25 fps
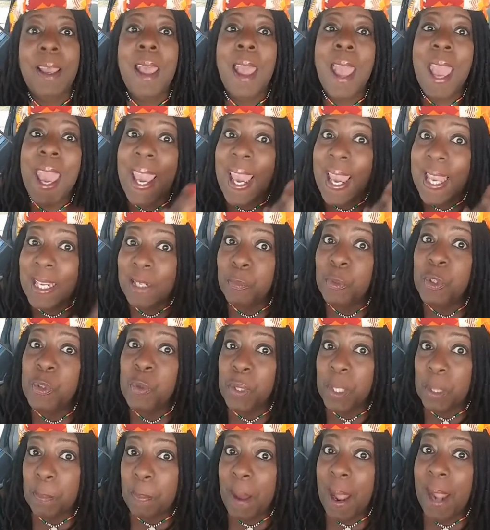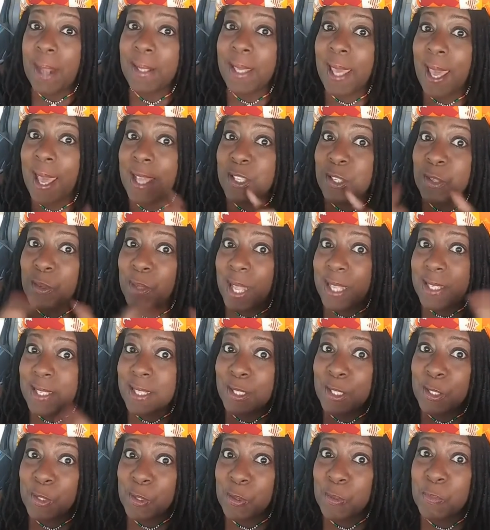and we're doing a podcast, so that's a
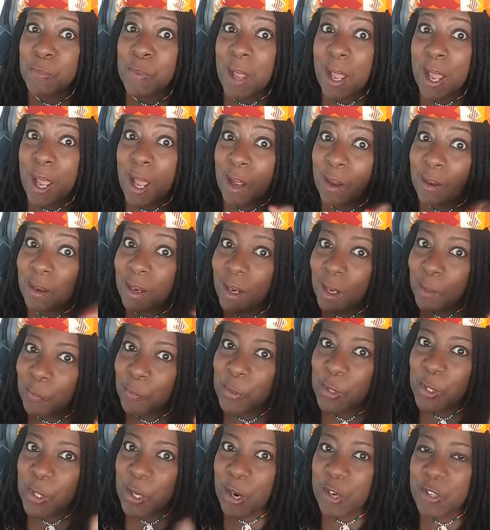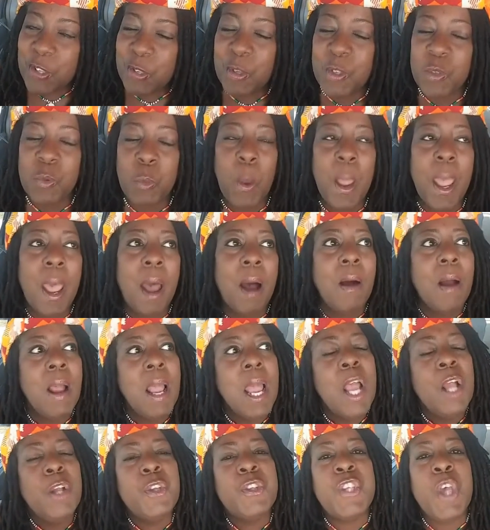little precursor as well.
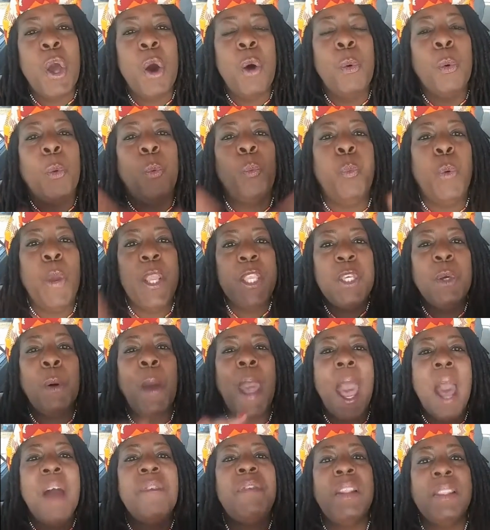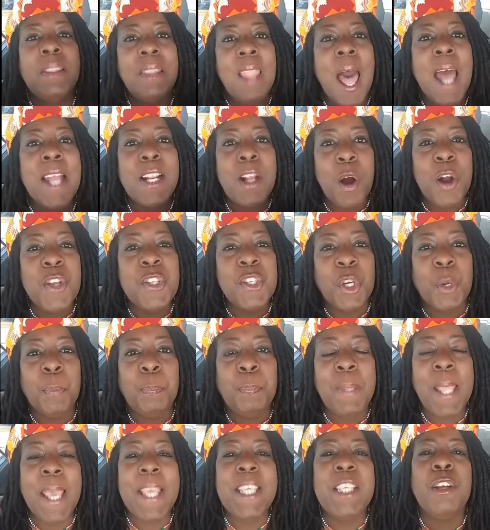So when you have a lot on your
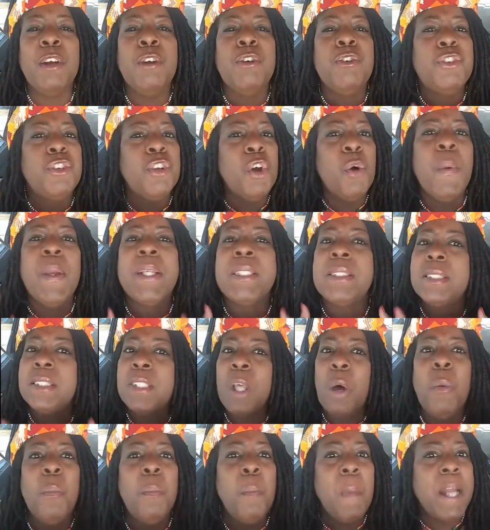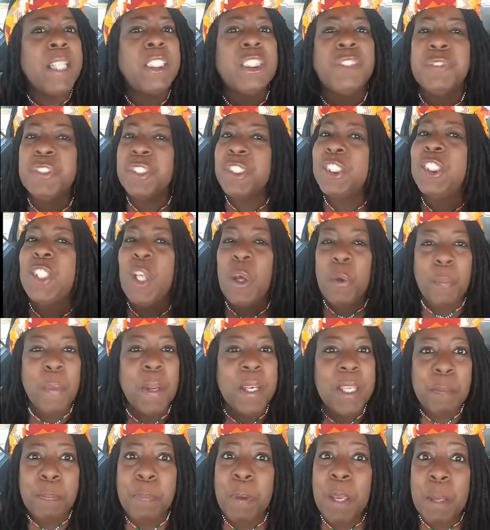plate and you're doing so much for so
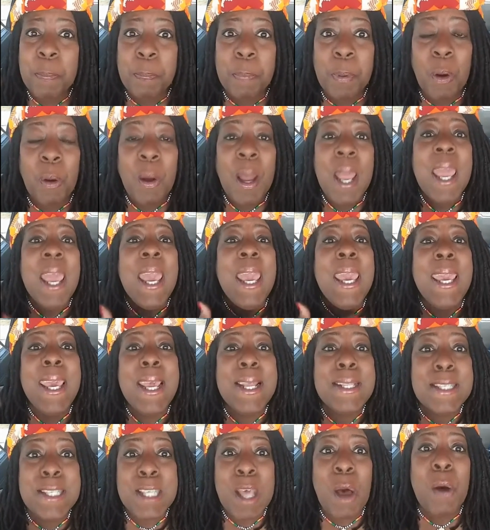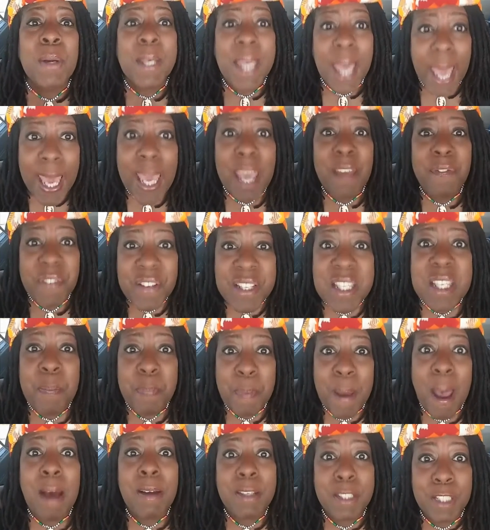many people, it's okay if it's
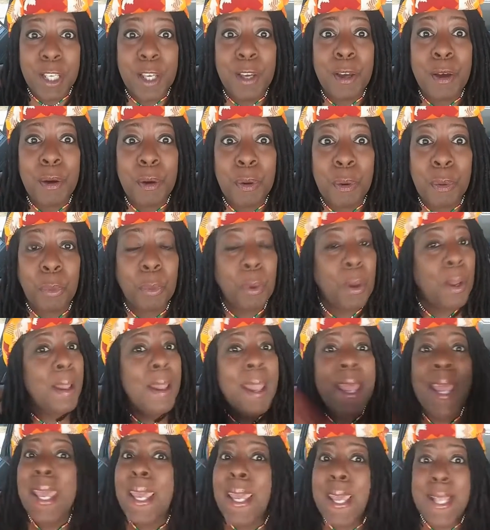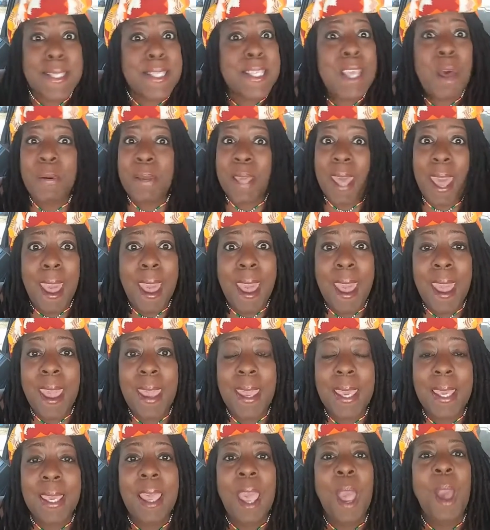about you. It's
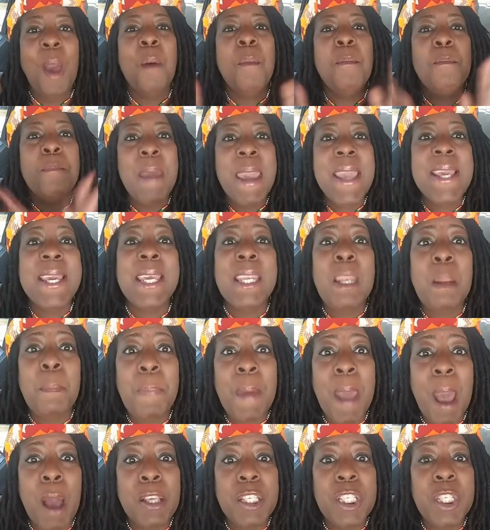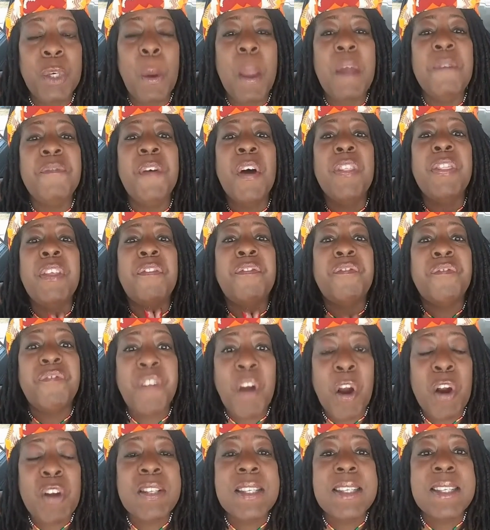okay. Make it about you. And for the
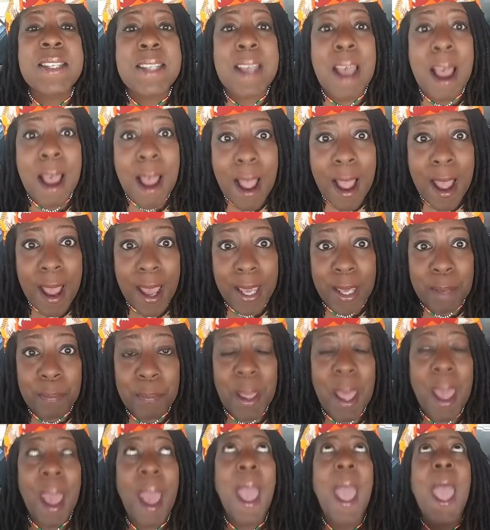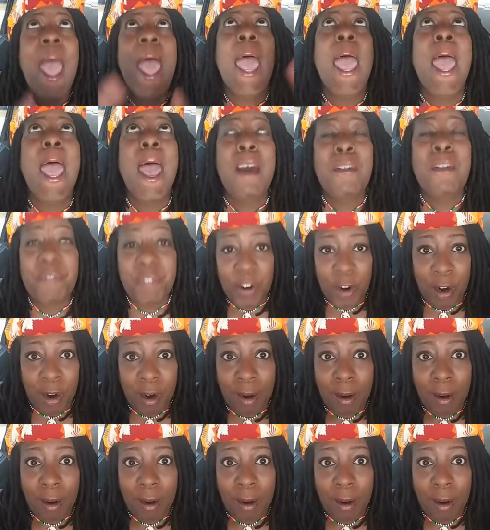first time ever,